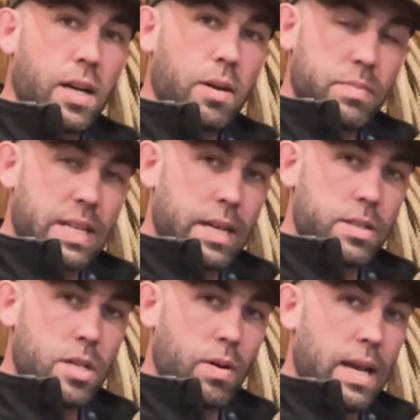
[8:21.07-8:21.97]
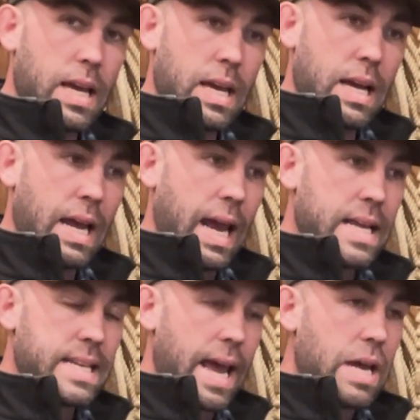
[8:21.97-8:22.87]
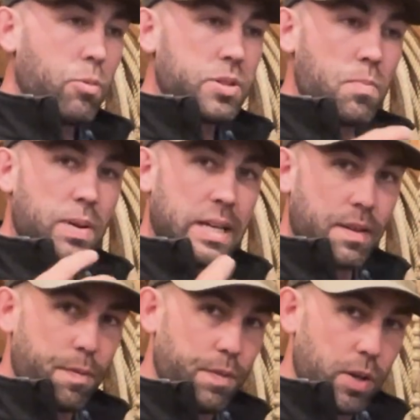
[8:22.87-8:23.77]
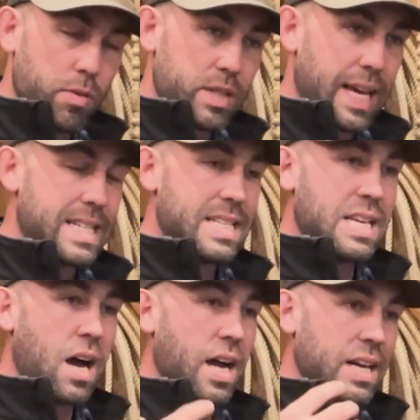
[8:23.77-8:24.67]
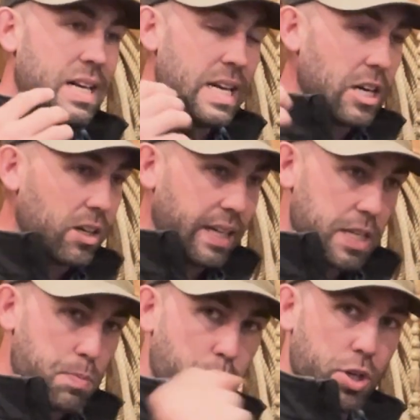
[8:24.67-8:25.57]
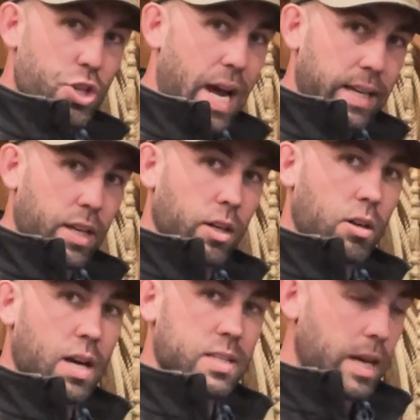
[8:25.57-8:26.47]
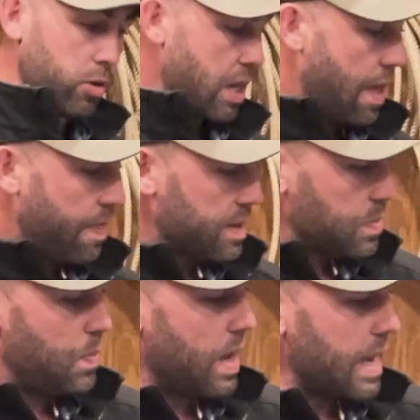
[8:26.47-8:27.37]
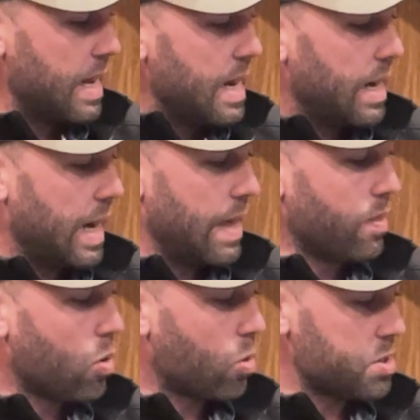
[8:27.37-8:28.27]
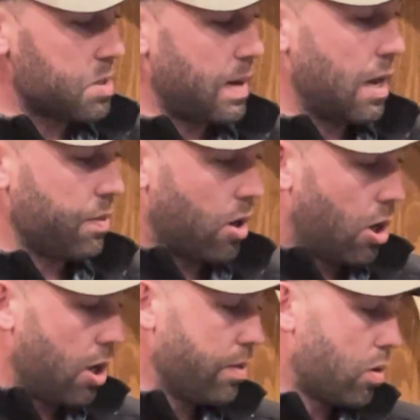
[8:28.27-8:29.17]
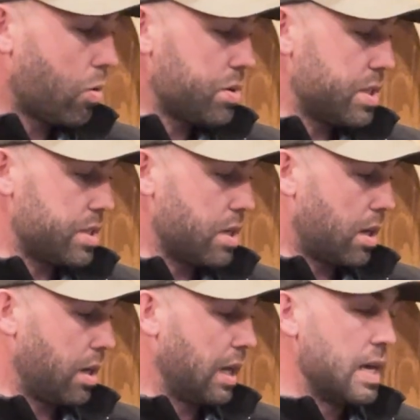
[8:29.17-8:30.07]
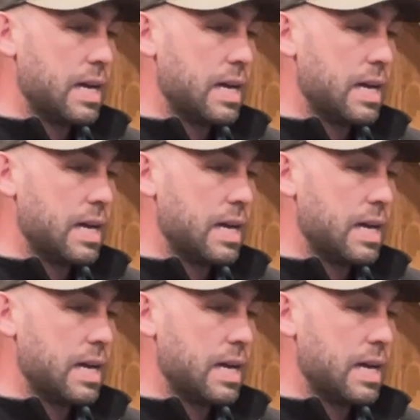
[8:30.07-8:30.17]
comes into it, it's able to be diffused. It's not nearly as projected across that horse. This bit in the horse's mouth, on the horse's tongue,